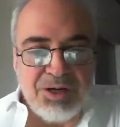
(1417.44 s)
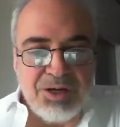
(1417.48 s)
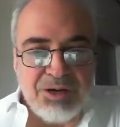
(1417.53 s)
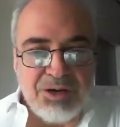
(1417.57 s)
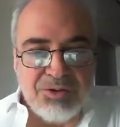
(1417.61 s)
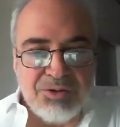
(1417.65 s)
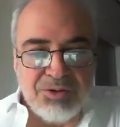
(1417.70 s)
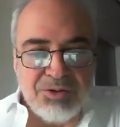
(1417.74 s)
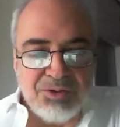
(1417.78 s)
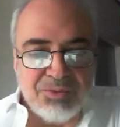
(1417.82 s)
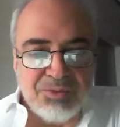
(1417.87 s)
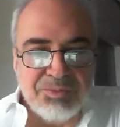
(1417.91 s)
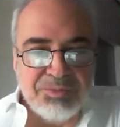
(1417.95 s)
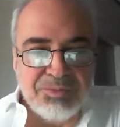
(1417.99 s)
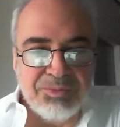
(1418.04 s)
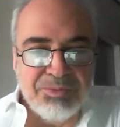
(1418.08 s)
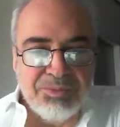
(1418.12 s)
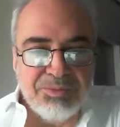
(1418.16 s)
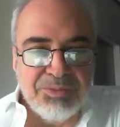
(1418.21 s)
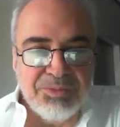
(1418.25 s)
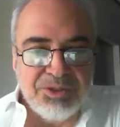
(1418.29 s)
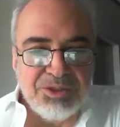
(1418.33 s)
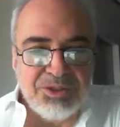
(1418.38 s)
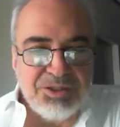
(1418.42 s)
how your
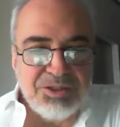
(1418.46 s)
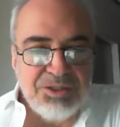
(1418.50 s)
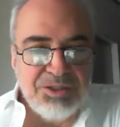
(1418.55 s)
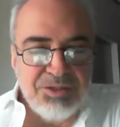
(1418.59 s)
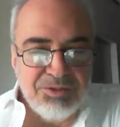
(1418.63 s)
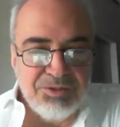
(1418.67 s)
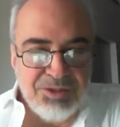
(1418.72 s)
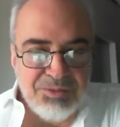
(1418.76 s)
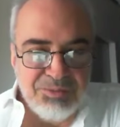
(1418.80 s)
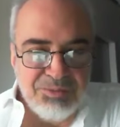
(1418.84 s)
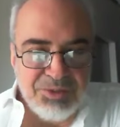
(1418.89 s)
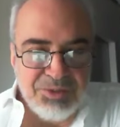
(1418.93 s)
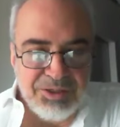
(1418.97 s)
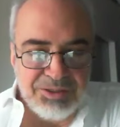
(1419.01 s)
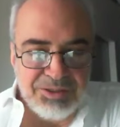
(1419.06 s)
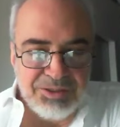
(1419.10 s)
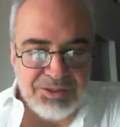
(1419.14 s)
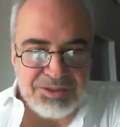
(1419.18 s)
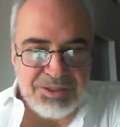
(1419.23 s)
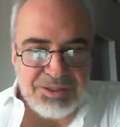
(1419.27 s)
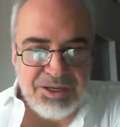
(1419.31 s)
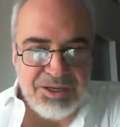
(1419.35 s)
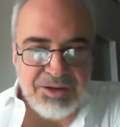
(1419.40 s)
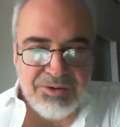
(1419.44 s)
machinery
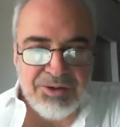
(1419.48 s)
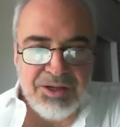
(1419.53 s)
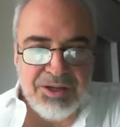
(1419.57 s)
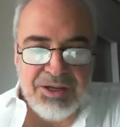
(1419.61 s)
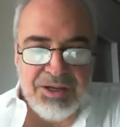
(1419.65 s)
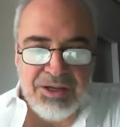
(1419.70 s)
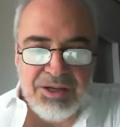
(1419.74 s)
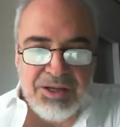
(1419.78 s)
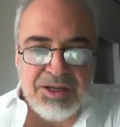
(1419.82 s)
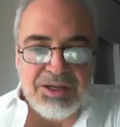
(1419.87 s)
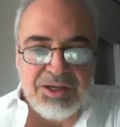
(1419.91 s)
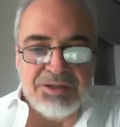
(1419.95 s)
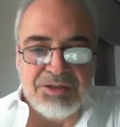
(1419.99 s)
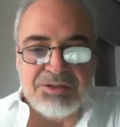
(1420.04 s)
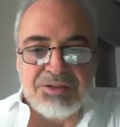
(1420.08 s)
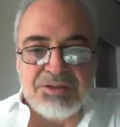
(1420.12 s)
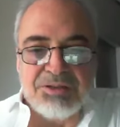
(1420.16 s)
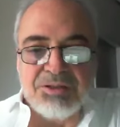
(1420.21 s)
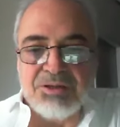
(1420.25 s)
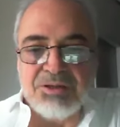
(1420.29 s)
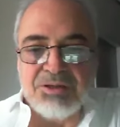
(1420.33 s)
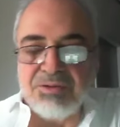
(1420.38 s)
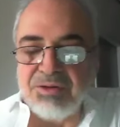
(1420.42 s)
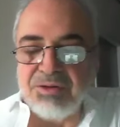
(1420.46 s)
breaks down, has to
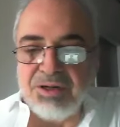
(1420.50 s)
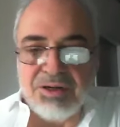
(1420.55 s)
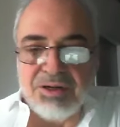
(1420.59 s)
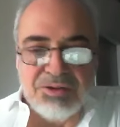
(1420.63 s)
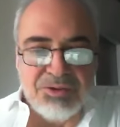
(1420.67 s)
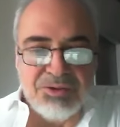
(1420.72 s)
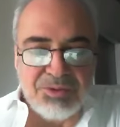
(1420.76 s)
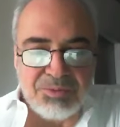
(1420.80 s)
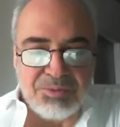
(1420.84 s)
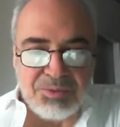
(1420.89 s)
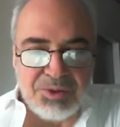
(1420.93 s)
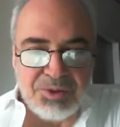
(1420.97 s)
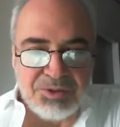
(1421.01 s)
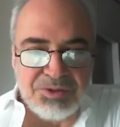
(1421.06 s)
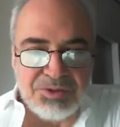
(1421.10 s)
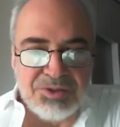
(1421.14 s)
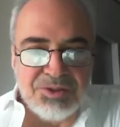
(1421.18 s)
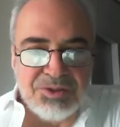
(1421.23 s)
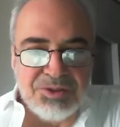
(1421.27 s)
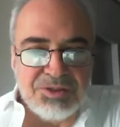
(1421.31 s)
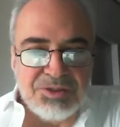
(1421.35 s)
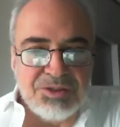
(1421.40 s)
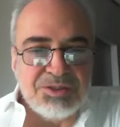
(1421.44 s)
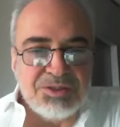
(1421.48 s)
know how your
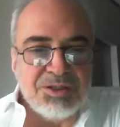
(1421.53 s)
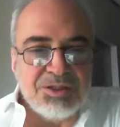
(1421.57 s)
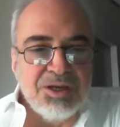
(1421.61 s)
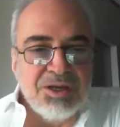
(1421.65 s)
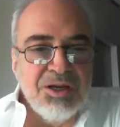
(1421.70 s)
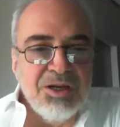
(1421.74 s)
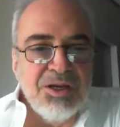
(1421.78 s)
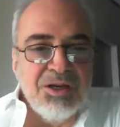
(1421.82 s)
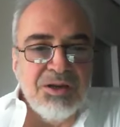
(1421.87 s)
processes